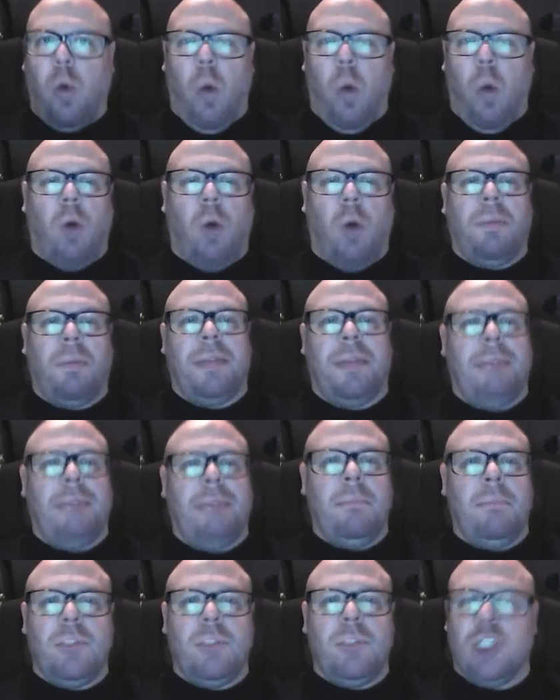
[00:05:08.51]
warm
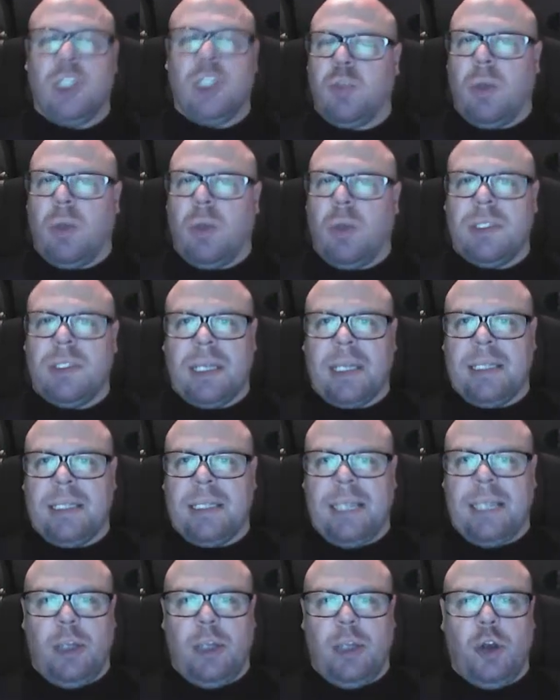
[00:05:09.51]
theme just wants to
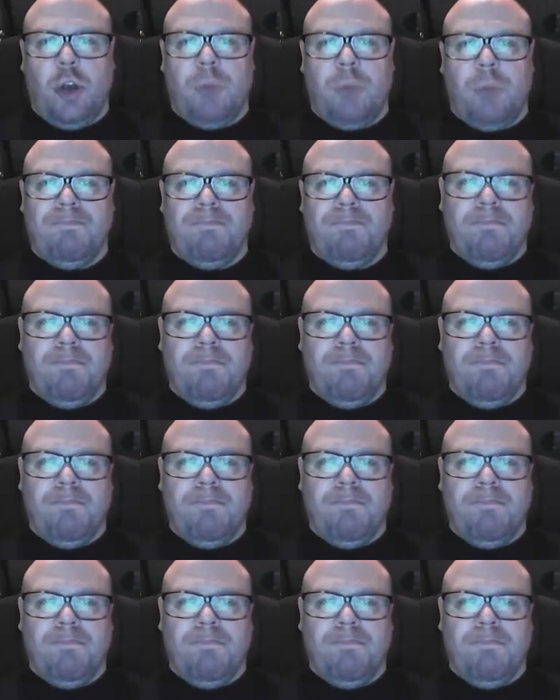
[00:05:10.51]
continue.